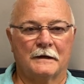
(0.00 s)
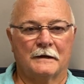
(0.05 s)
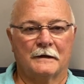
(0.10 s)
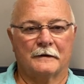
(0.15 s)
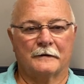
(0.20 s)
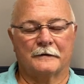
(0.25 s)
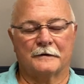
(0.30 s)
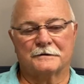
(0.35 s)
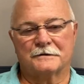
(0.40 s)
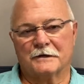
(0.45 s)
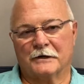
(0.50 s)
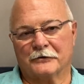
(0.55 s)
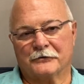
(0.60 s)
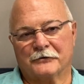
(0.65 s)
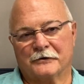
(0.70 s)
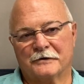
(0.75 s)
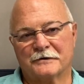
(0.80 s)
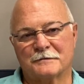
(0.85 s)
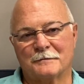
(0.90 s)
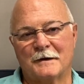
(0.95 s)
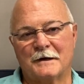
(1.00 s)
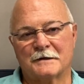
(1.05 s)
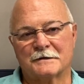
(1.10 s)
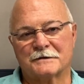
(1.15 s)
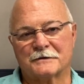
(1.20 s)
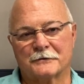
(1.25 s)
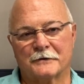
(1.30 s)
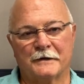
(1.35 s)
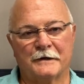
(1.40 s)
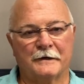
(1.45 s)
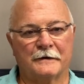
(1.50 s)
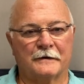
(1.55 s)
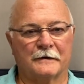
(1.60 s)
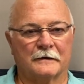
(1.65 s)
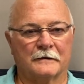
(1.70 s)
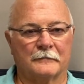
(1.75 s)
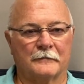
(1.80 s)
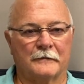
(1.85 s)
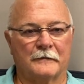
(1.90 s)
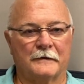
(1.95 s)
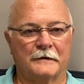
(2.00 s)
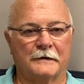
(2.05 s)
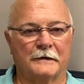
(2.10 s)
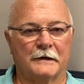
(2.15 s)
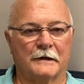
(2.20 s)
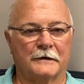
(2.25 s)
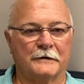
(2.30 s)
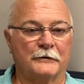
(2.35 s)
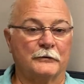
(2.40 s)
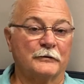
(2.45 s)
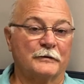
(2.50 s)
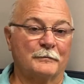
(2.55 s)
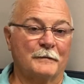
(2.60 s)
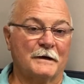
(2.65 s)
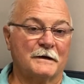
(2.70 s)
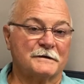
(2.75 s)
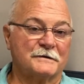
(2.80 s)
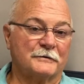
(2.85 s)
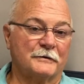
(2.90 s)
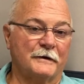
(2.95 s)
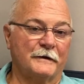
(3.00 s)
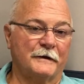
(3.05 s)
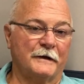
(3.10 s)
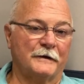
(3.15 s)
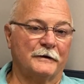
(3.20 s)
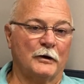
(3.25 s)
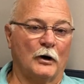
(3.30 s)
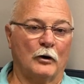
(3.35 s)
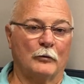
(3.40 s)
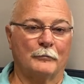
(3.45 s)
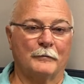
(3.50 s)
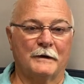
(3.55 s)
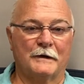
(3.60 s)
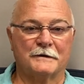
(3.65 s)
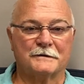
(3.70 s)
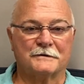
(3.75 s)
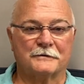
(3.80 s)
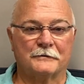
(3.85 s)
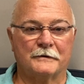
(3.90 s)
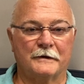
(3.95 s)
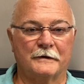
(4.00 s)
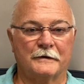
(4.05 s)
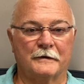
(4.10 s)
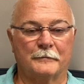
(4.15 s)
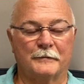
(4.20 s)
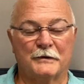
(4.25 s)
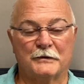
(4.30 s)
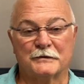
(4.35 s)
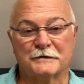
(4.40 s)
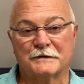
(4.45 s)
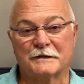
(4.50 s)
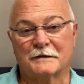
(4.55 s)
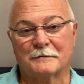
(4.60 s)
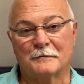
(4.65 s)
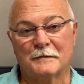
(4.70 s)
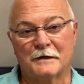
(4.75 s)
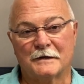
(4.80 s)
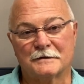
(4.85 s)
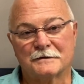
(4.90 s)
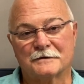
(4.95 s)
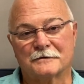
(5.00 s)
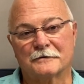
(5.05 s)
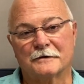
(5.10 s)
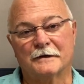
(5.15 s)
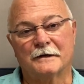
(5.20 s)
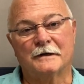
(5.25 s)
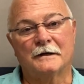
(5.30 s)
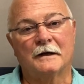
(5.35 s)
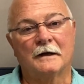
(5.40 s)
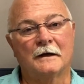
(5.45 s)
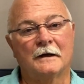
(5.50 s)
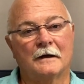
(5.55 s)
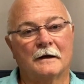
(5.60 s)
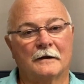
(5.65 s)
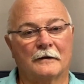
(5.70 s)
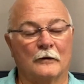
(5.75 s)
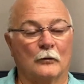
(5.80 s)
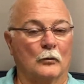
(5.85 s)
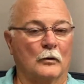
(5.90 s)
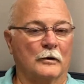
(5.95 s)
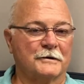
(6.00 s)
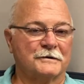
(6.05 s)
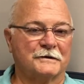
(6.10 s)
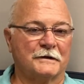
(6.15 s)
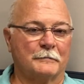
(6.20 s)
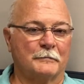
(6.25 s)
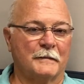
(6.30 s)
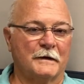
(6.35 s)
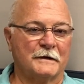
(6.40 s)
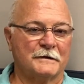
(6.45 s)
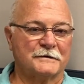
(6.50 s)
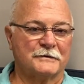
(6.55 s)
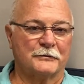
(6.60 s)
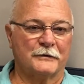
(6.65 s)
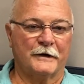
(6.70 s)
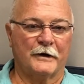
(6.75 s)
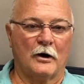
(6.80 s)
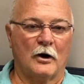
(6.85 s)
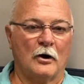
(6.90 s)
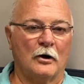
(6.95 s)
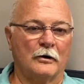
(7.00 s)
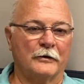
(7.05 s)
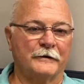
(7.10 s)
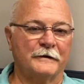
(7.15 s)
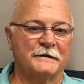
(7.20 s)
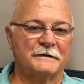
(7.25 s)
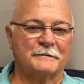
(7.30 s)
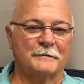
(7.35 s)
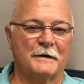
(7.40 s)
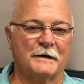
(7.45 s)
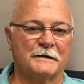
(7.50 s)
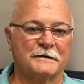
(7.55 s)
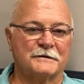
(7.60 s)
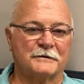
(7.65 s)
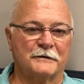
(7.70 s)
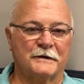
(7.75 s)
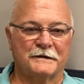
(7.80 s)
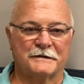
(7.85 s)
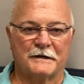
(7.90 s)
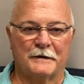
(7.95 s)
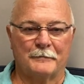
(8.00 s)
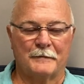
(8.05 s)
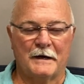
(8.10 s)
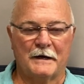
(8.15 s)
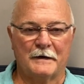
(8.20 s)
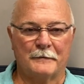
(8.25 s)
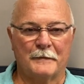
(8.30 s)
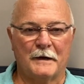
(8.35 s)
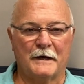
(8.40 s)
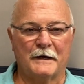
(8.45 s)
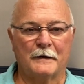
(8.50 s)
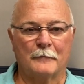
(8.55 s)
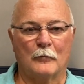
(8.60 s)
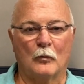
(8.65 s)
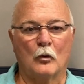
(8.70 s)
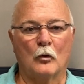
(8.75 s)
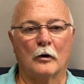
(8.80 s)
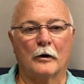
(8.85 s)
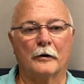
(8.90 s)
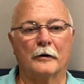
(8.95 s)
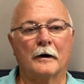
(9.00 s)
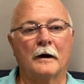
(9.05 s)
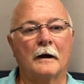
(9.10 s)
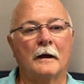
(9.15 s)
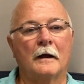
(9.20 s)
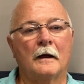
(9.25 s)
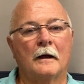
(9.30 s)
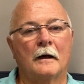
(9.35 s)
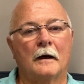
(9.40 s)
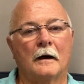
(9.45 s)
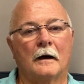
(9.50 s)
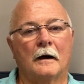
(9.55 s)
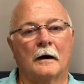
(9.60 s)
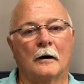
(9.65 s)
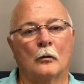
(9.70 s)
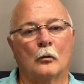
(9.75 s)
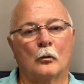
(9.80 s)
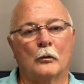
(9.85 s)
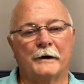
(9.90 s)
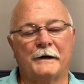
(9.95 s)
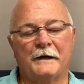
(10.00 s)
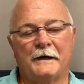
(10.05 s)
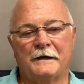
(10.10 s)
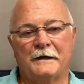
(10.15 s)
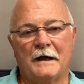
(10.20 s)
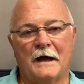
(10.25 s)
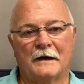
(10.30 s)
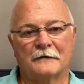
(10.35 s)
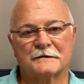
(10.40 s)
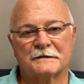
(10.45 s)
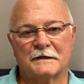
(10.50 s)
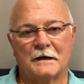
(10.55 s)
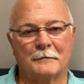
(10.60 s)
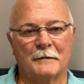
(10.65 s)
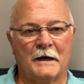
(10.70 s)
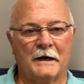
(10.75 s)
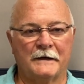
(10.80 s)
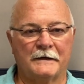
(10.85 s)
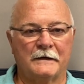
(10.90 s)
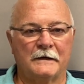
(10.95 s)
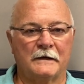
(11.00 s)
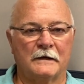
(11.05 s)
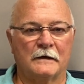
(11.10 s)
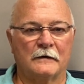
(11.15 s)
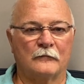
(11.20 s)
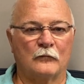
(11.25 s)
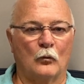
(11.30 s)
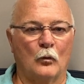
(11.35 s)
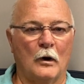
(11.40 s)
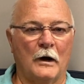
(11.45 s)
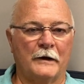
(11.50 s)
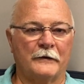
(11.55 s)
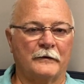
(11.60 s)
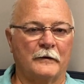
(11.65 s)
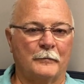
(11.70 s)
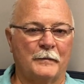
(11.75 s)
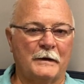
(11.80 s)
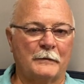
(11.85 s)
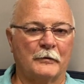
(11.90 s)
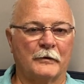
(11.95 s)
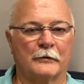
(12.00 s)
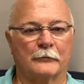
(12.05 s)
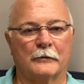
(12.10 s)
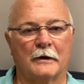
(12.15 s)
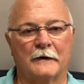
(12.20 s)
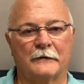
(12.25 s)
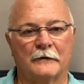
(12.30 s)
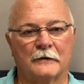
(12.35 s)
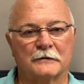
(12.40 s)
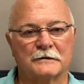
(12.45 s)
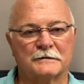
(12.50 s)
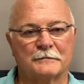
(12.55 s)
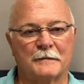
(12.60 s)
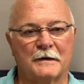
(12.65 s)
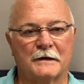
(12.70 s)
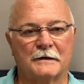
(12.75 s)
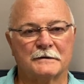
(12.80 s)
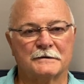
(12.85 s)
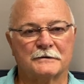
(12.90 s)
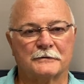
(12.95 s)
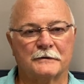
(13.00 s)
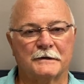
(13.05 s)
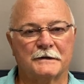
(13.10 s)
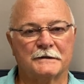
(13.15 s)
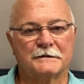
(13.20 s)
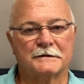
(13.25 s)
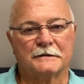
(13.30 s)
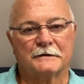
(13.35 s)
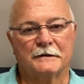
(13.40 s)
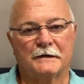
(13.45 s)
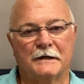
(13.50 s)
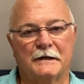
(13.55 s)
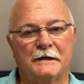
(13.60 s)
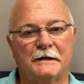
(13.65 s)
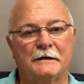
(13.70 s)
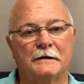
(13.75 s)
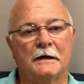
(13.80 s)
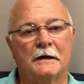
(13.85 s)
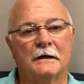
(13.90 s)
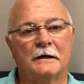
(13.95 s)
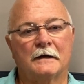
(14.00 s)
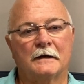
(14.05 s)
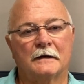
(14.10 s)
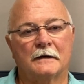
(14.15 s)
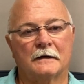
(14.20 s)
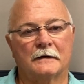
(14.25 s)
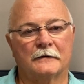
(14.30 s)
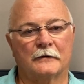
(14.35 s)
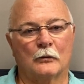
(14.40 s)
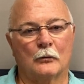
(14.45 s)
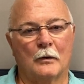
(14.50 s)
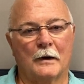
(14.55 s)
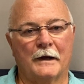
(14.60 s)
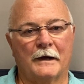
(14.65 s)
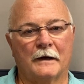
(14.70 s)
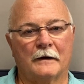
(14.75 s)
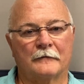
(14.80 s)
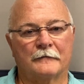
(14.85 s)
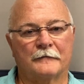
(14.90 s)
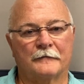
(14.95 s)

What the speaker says: The children's ministry, the youth ministry, the adult ministry, the music ministry, the worship ministry, all these ministries and many, many more. We need to have some idea of what the people that run those ministries need in the way of